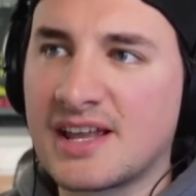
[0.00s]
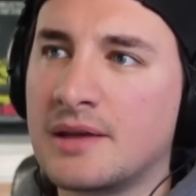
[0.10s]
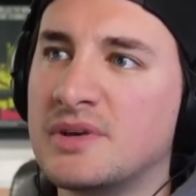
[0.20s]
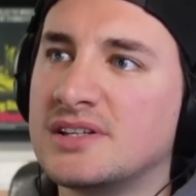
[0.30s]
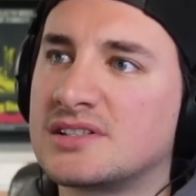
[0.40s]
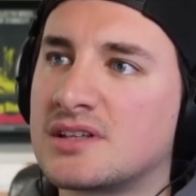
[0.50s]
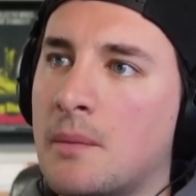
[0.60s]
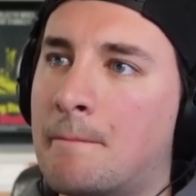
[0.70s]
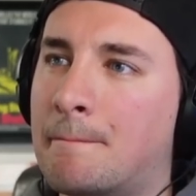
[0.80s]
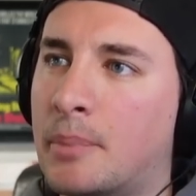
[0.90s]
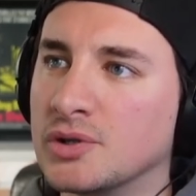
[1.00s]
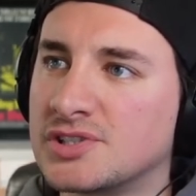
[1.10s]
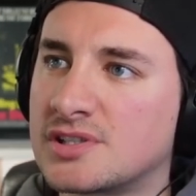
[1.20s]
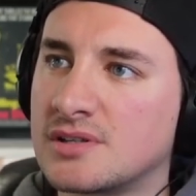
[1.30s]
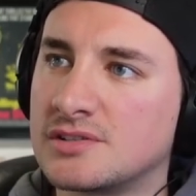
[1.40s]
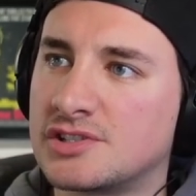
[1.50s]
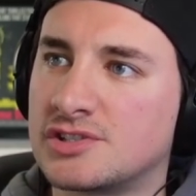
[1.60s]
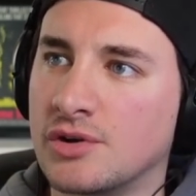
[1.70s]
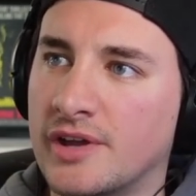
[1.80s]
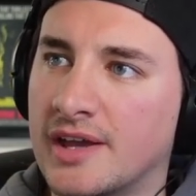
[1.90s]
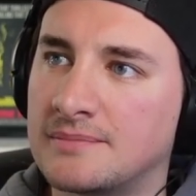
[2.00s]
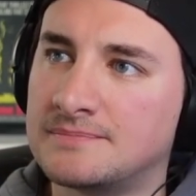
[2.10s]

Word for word: name is Buzz Sawyer.